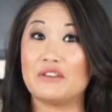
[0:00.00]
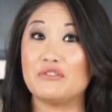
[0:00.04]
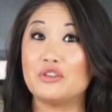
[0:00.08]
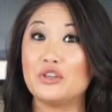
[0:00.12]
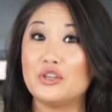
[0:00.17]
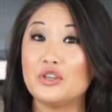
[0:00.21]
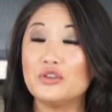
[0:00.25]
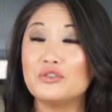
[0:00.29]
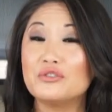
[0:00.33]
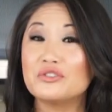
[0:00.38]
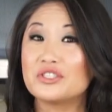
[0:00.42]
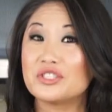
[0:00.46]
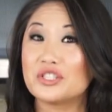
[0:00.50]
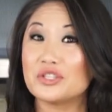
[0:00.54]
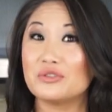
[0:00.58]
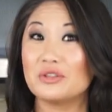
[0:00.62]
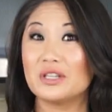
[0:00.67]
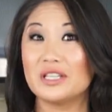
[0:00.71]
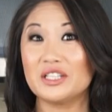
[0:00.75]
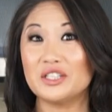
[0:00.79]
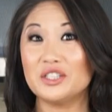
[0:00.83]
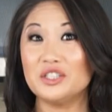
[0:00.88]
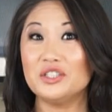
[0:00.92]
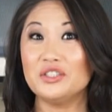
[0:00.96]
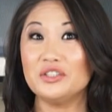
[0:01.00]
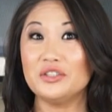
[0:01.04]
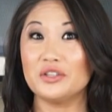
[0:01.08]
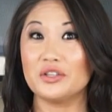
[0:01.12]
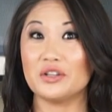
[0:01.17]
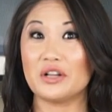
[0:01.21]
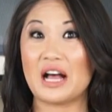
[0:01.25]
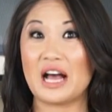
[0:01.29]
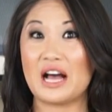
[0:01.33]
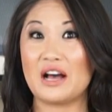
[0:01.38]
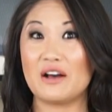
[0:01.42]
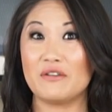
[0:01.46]
If you use too little, you'll
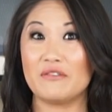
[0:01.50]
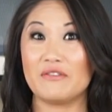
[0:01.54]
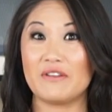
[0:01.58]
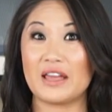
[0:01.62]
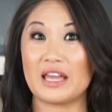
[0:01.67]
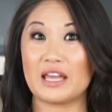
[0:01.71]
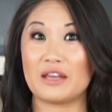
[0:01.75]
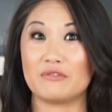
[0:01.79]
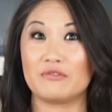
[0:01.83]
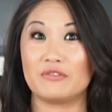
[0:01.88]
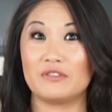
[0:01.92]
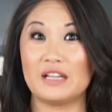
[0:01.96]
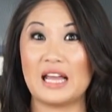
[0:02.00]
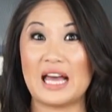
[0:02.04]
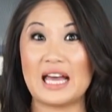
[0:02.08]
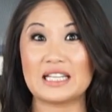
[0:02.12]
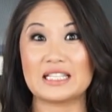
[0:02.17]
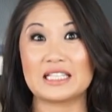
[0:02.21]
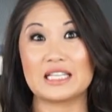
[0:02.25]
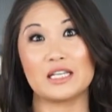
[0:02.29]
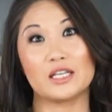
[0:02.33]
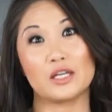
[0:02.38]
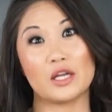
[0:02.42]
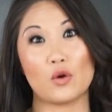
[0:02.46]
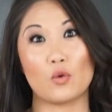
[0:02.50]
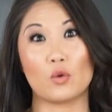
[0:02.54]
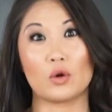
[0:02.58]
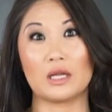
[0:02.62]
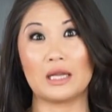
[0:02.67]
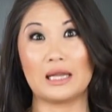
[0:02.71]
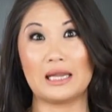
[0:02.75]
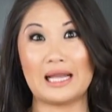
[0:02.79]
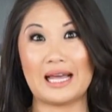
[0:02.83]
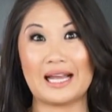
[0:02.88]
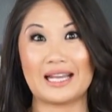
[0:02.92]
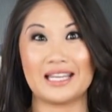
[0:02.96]
have a flat or
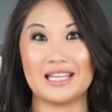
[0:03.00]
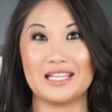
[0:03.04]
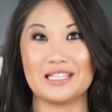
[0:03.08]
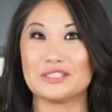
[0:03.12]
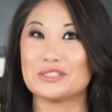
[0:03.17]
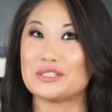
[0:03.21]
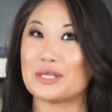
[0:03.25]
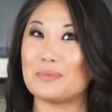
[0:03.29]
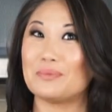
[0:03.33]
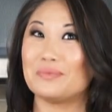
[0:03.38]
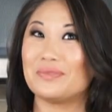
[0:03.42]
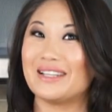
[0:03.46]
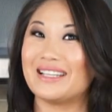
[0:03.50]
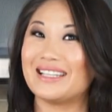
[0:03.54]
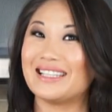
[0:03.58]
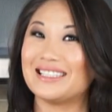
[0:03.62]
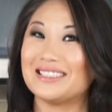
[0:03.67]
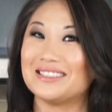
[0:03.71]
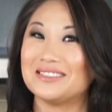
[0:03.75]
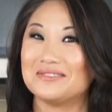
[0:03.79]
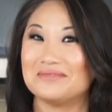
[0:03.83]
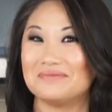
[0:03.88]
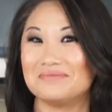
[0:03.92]
lacking dumpling.